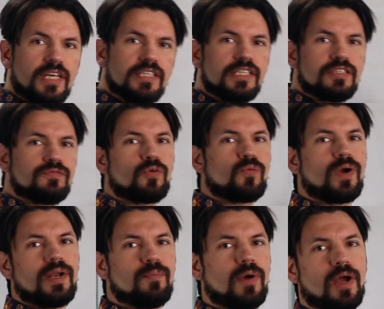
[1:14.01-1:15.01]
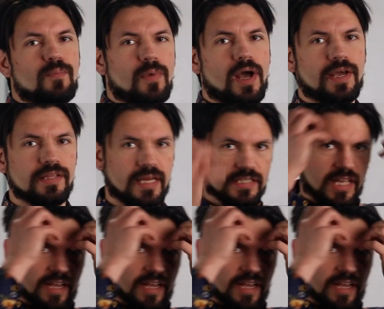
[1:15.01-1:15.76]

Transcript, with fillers: This is for when my mind has